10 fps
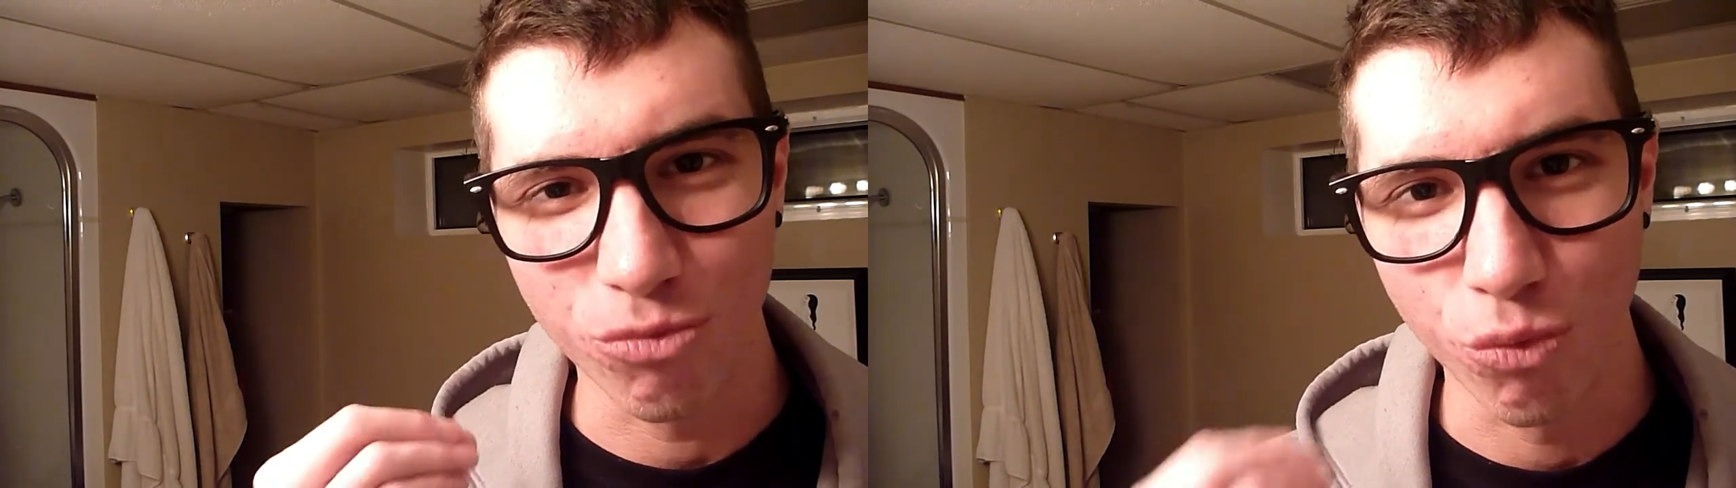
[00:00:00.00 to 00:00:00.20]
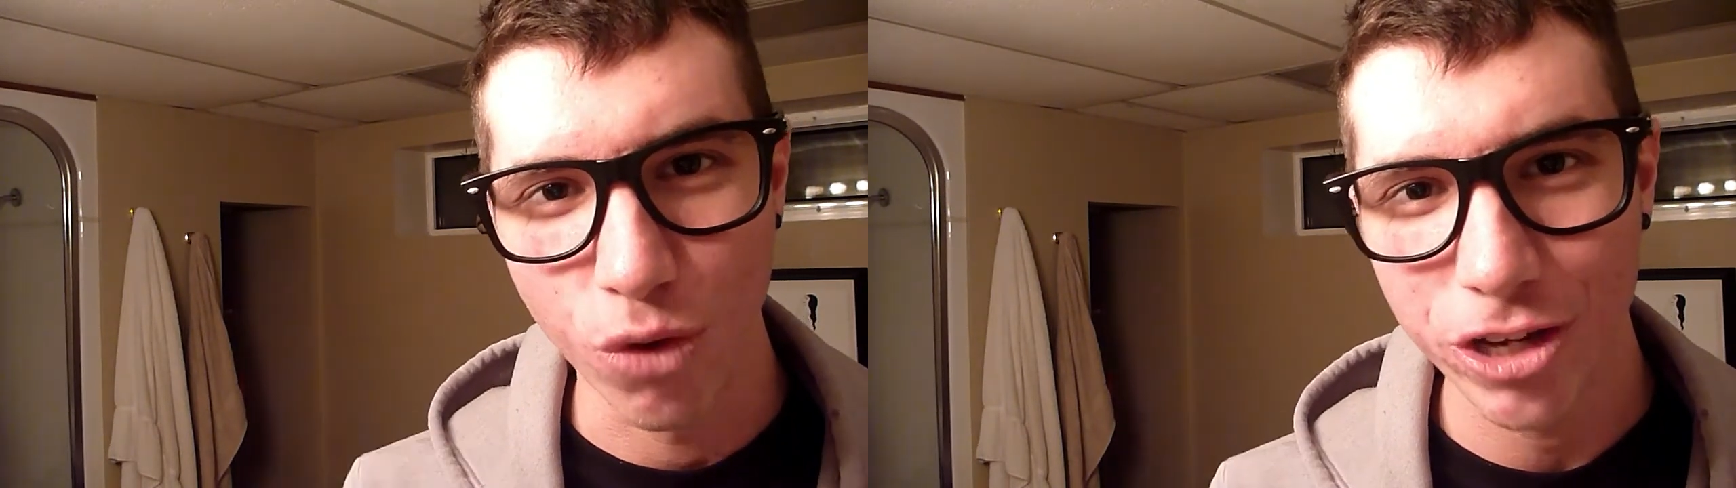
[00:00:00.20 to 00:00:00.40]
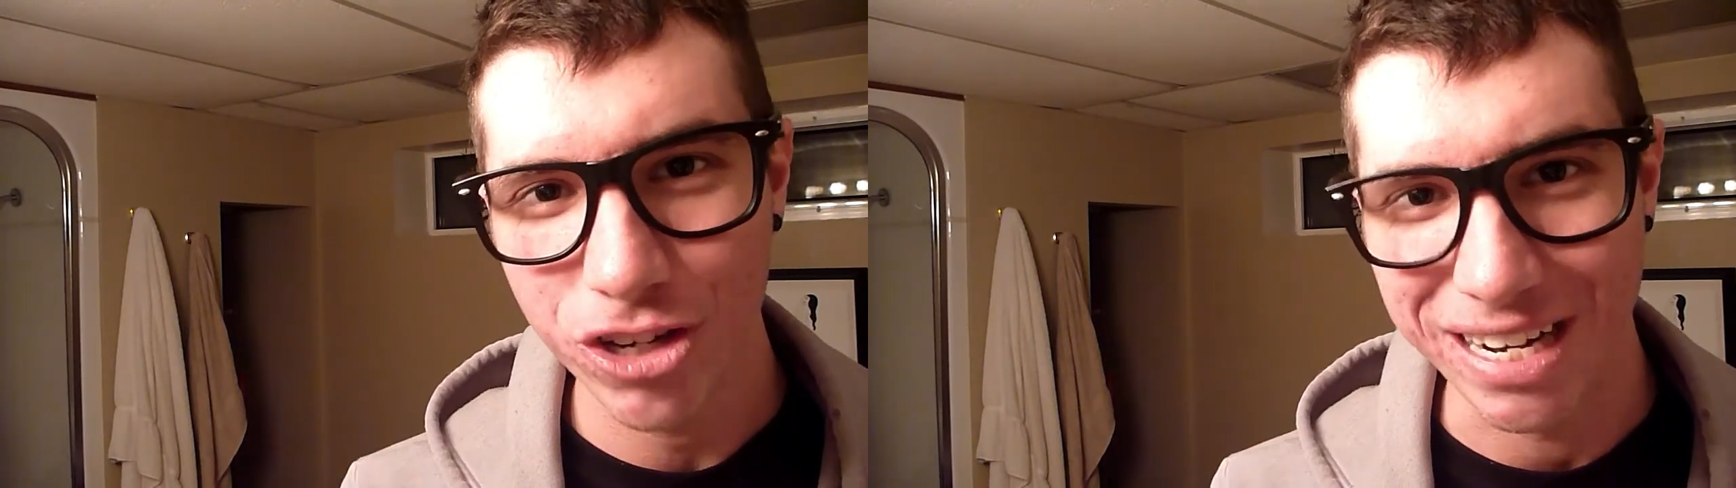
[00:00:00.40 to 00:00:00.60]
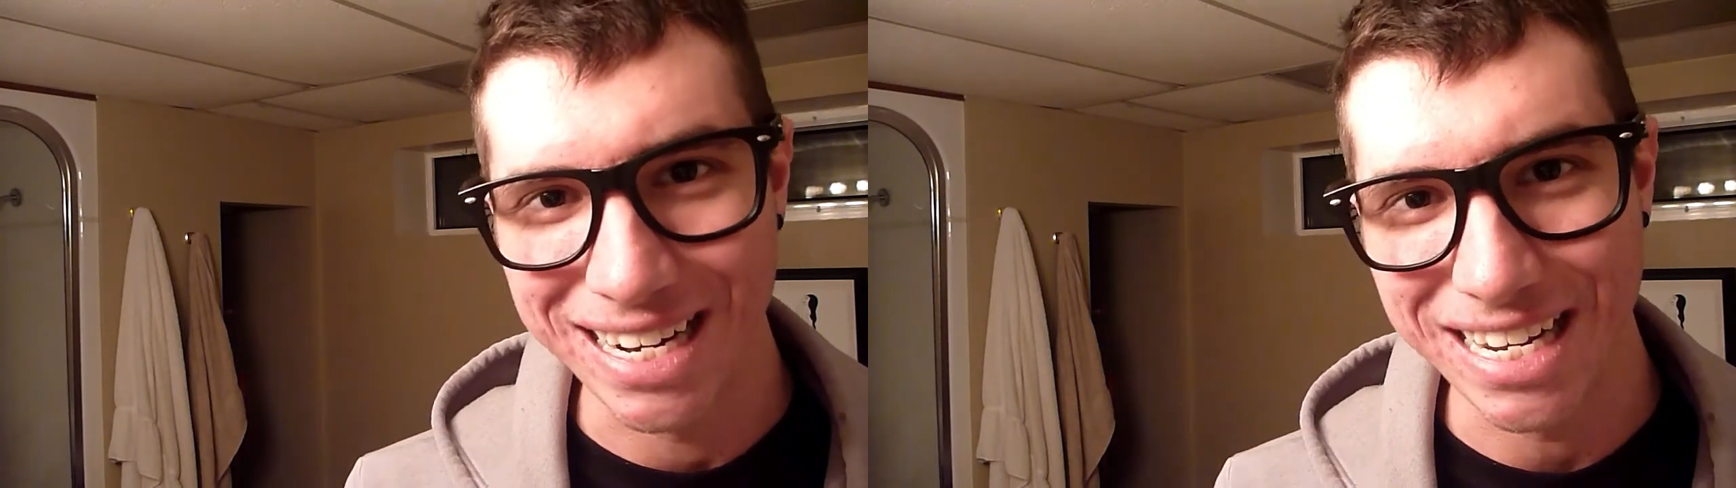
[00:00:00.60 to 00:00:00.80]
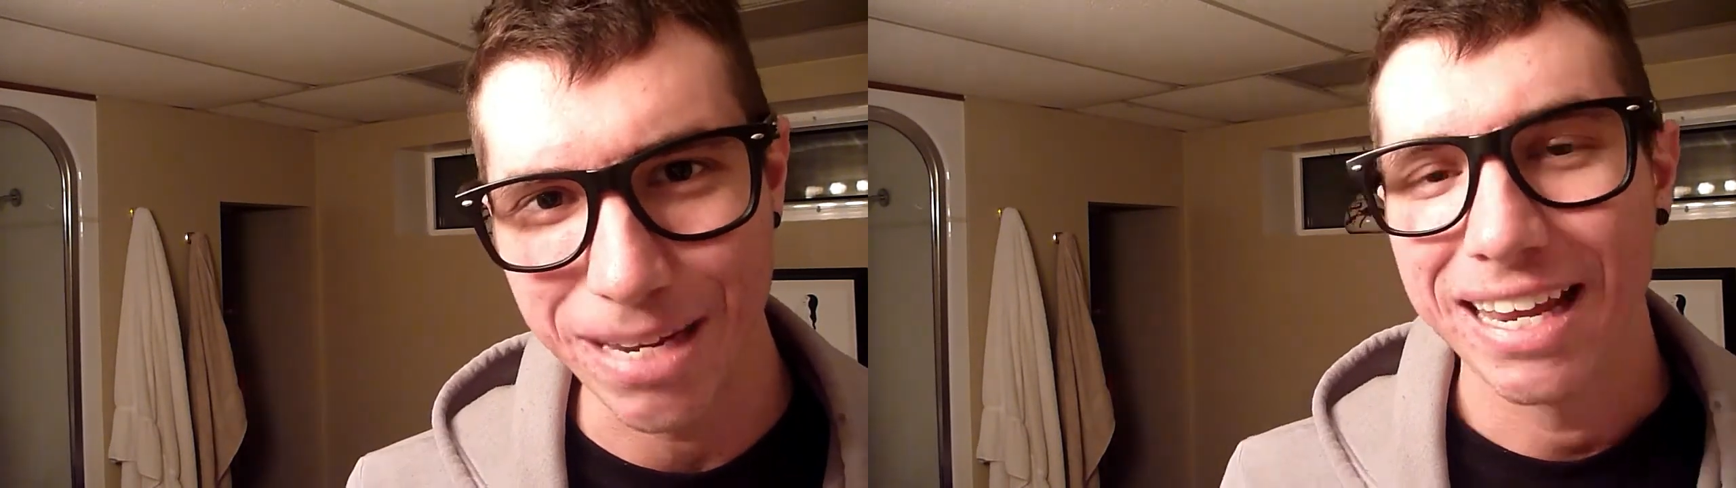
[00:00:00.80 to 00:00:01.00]
rich
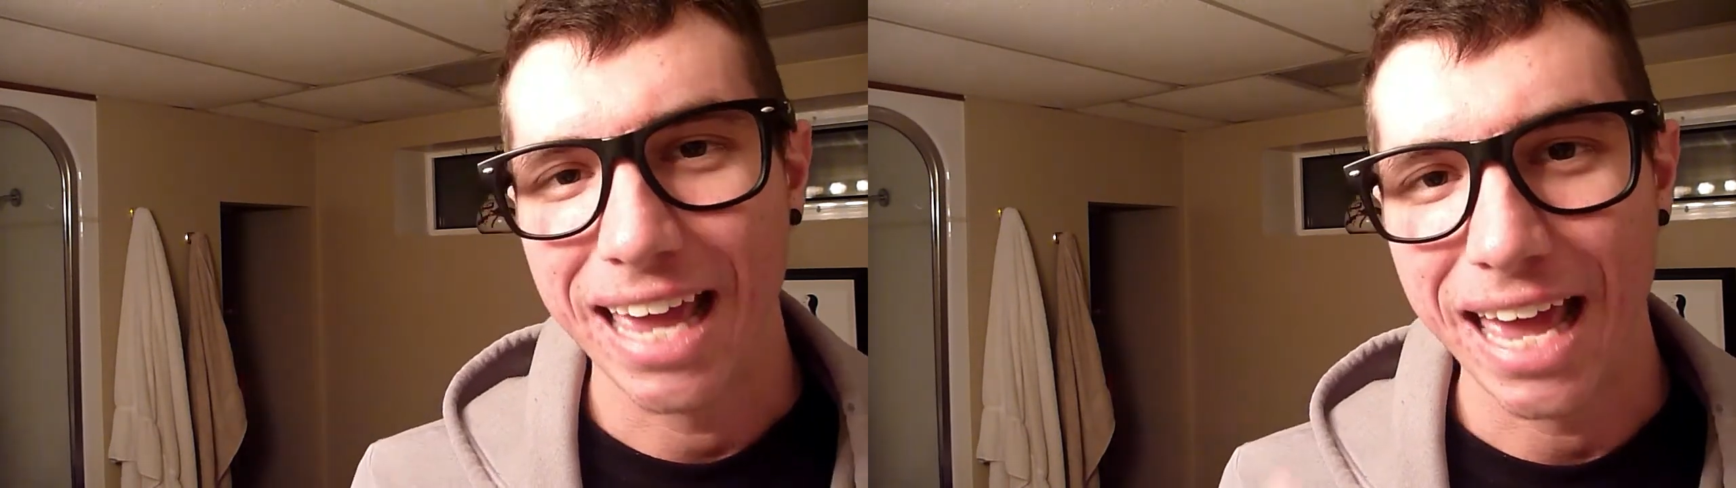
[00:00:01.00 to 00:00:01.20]
and deep.